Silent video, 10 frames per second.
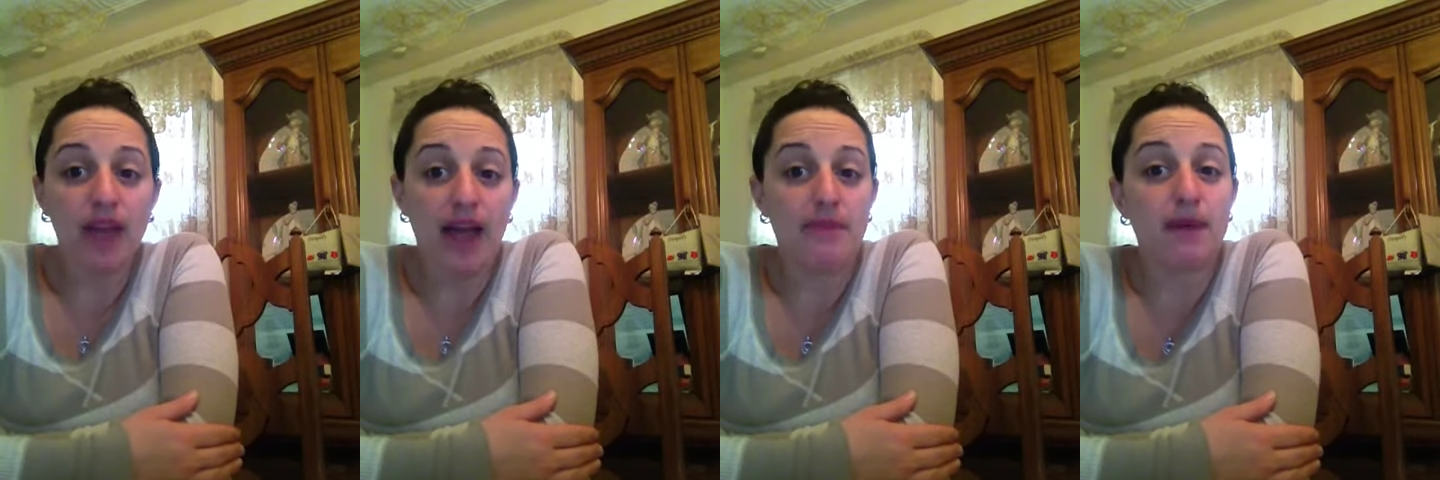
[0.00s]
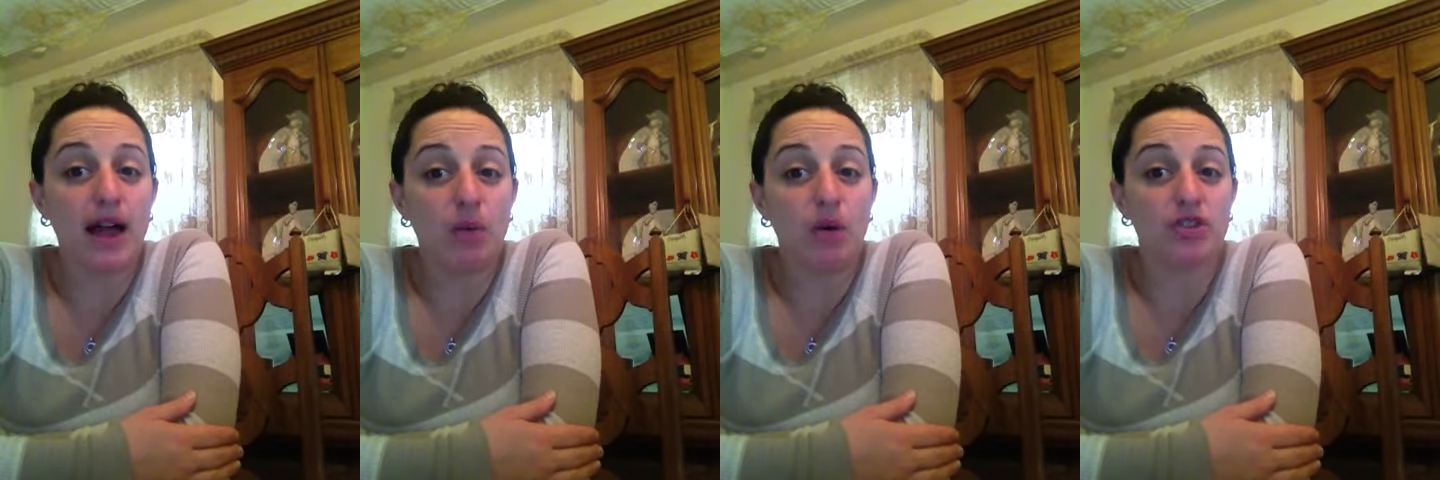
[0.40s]
And
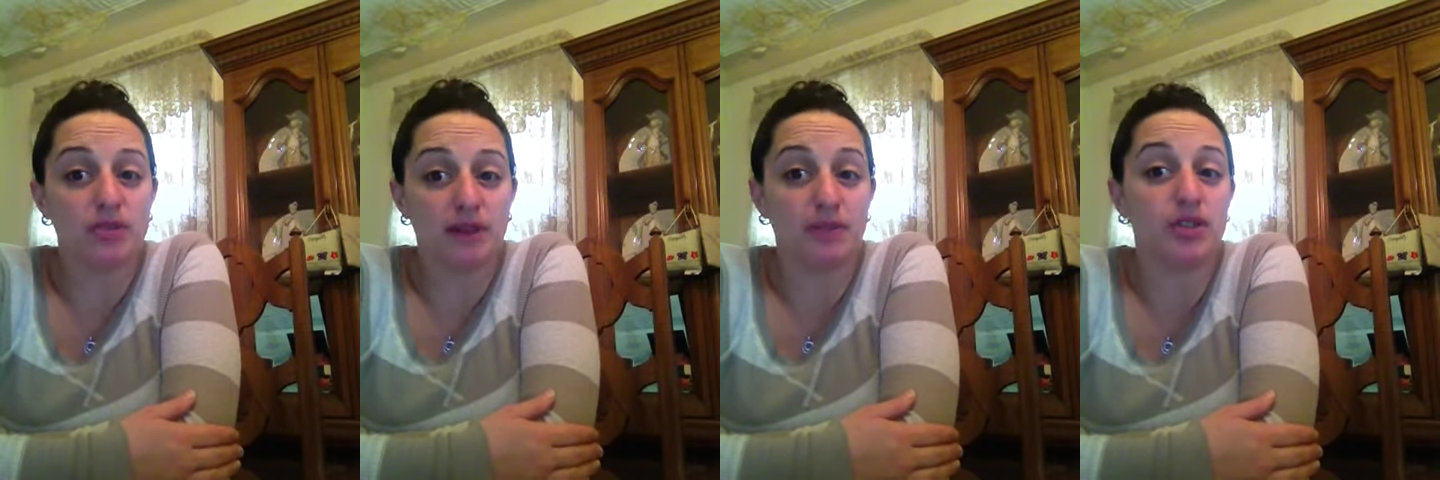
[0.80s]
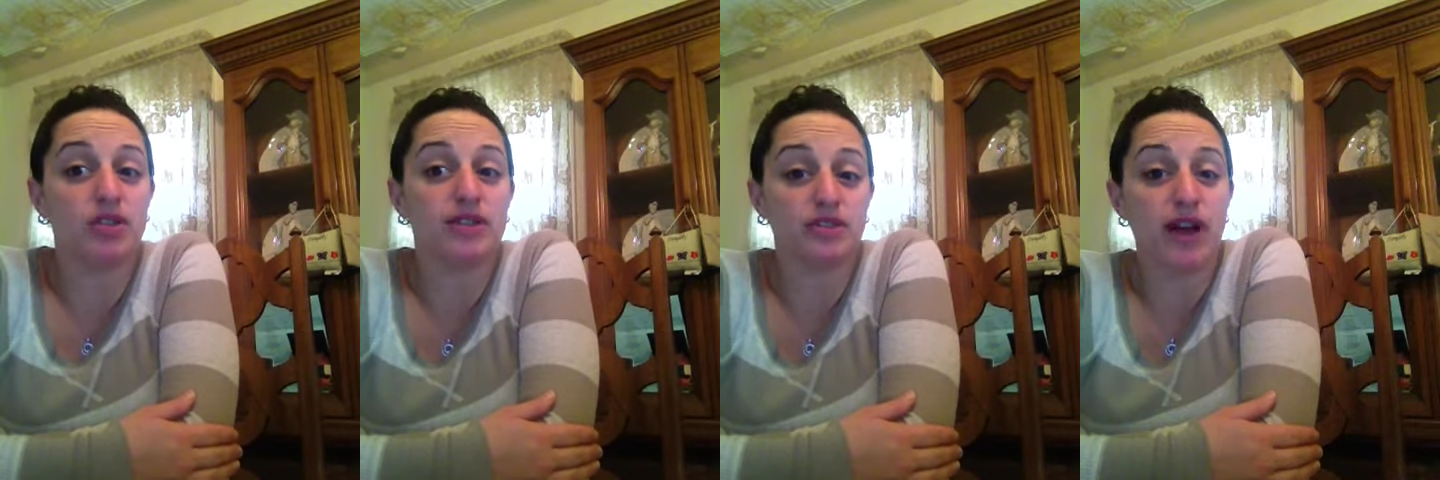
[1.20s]
Maya will also be able to
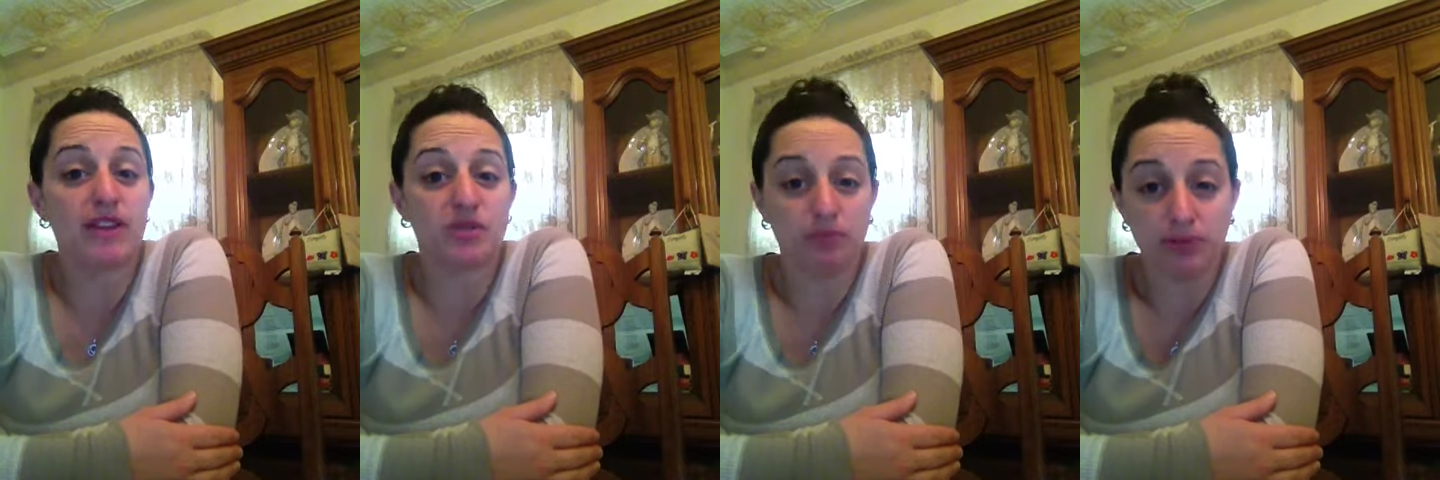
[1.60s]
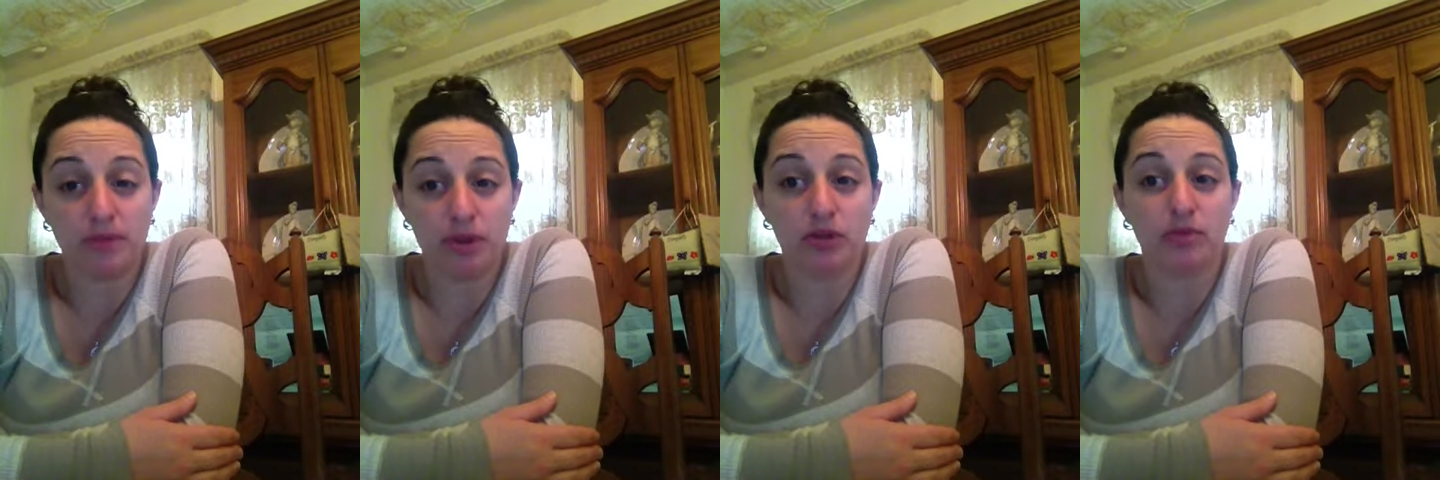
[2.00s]
use interactive
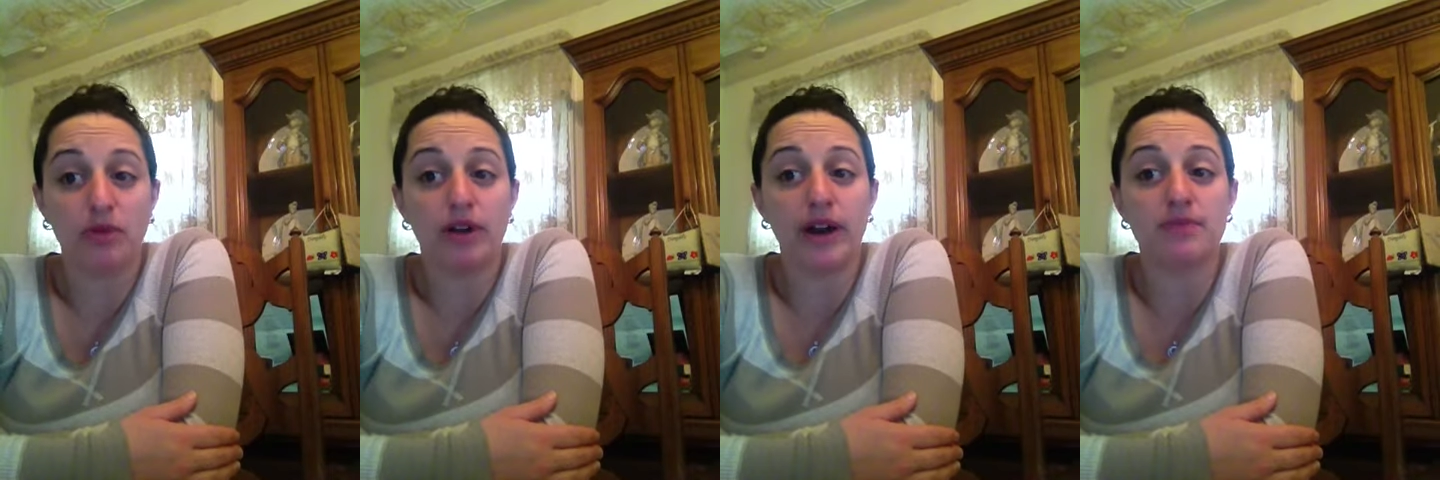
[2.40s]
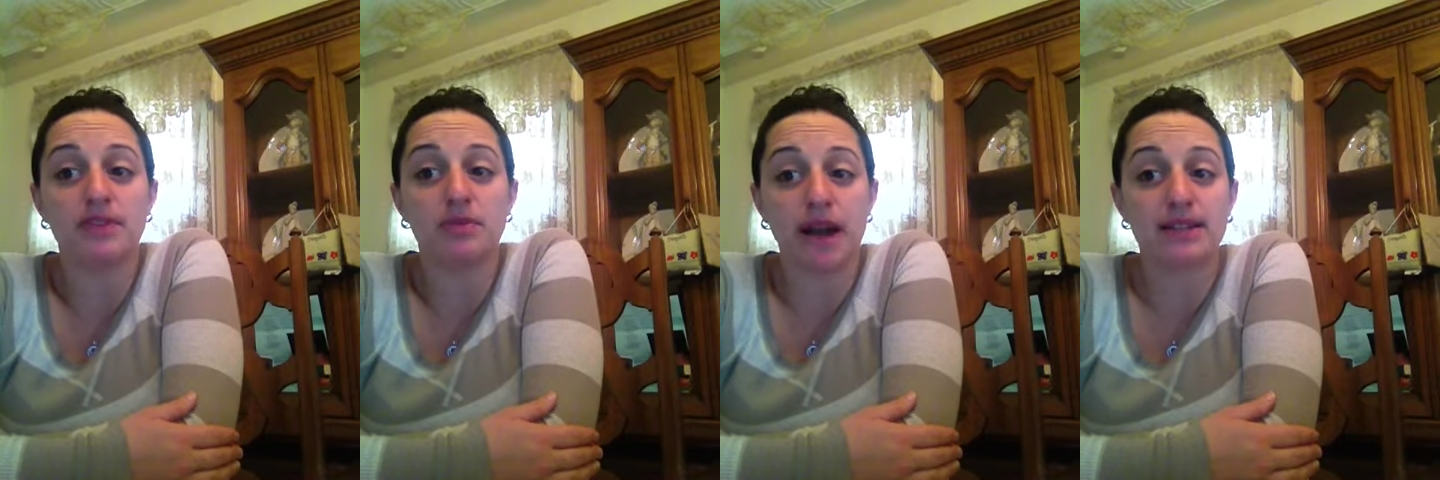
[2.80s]
computer programs
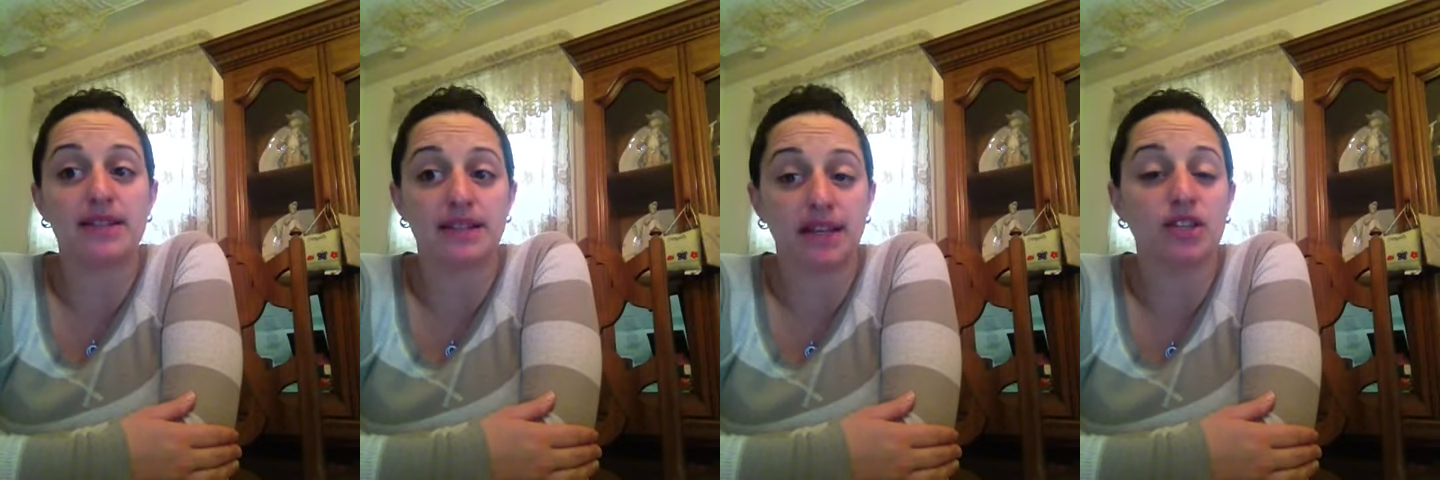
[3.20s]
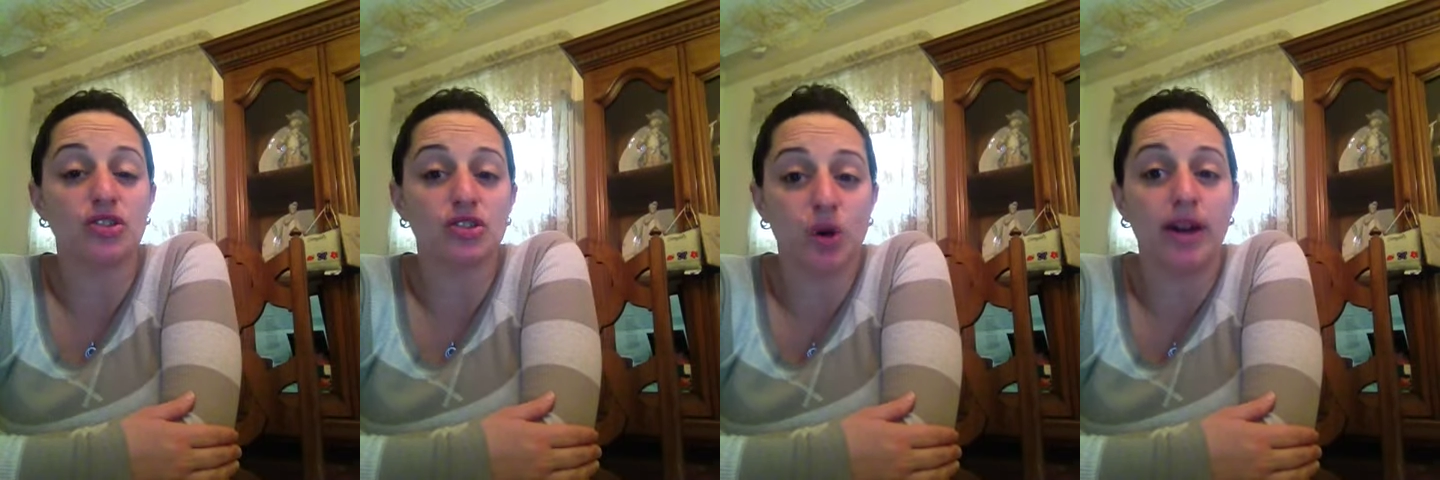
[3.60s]
to practice
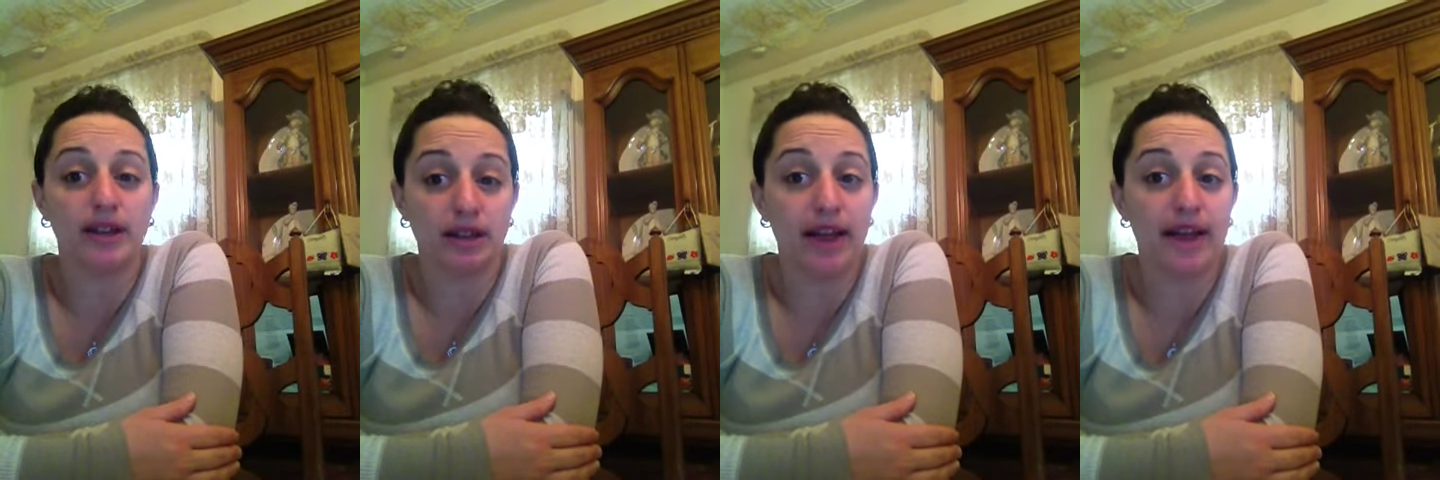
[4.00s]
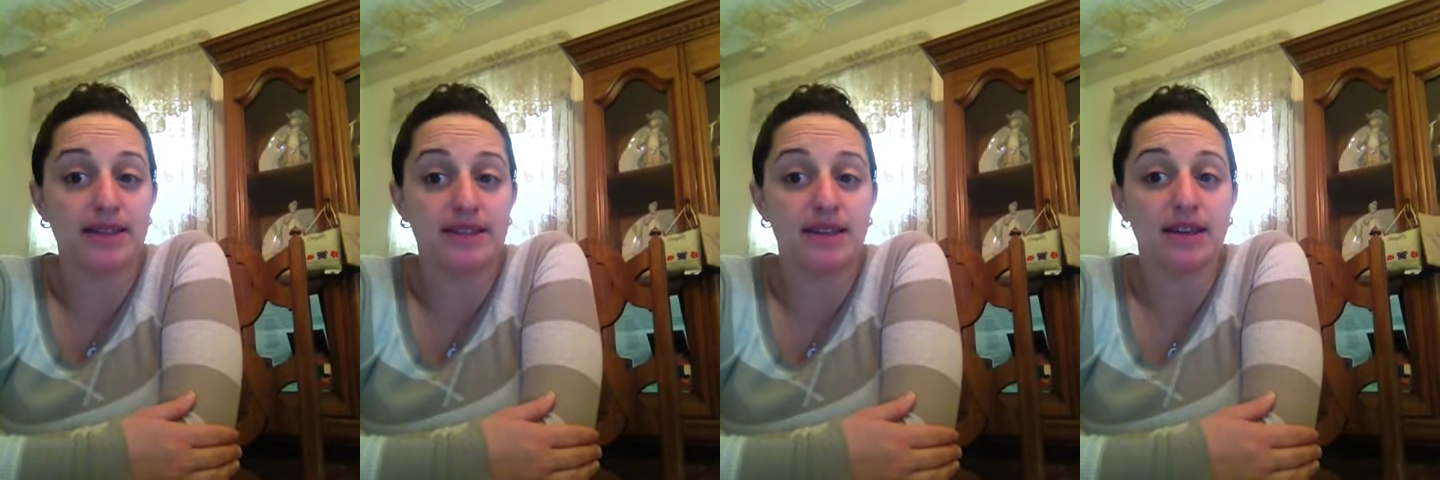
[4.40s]
skills taught in
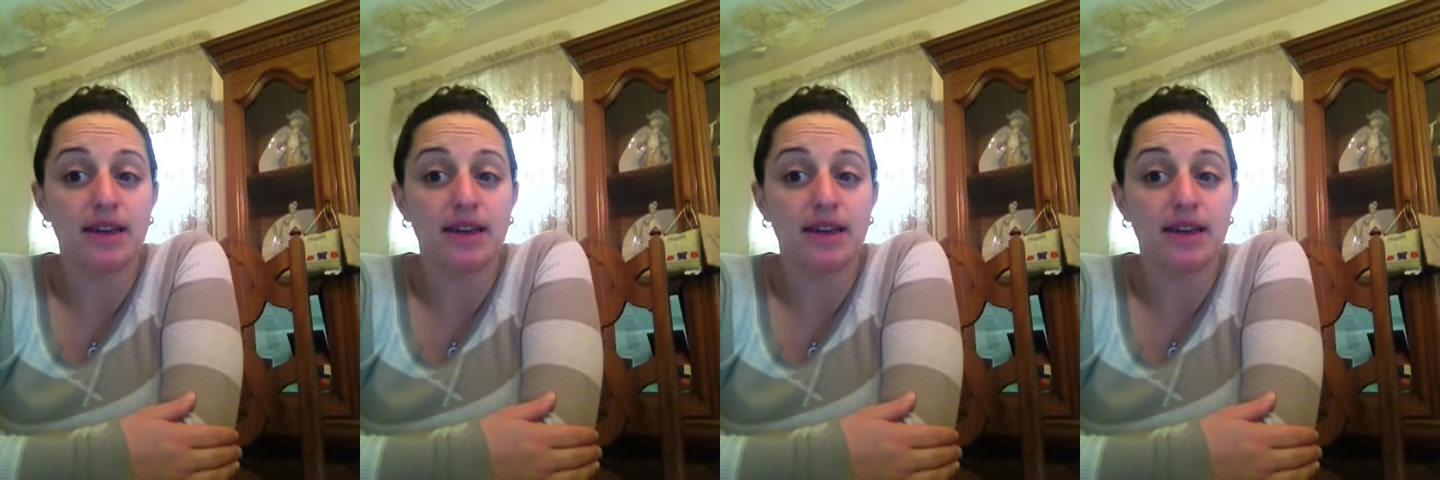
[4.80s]
class.